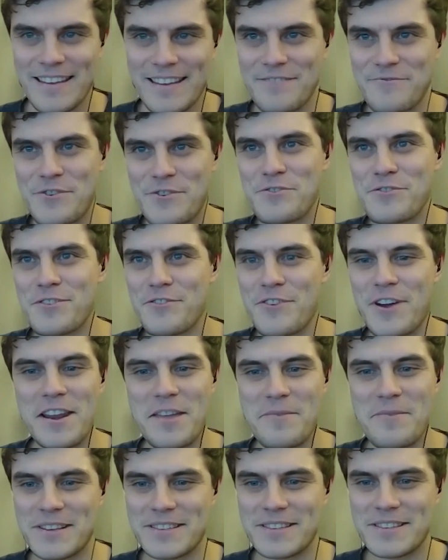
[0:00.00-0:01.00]
enriched
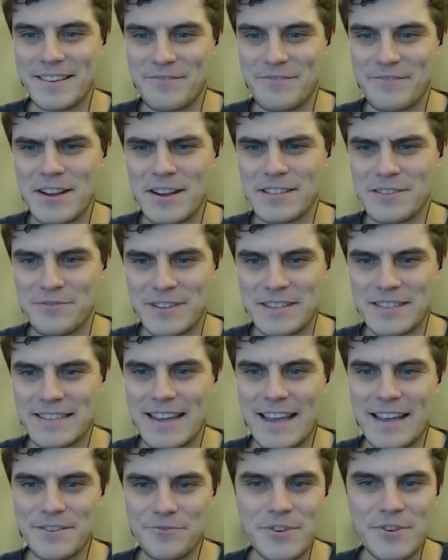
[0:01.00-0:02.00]
uranium is a relatively
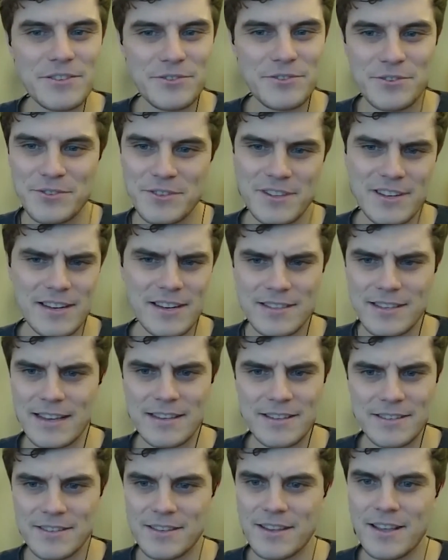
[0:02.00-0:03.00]
scarce resource and
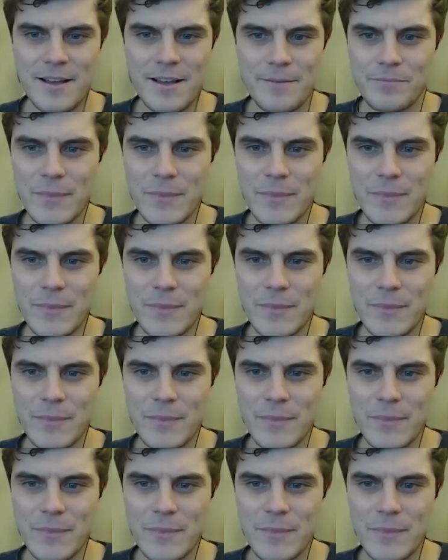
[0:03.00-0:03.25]
is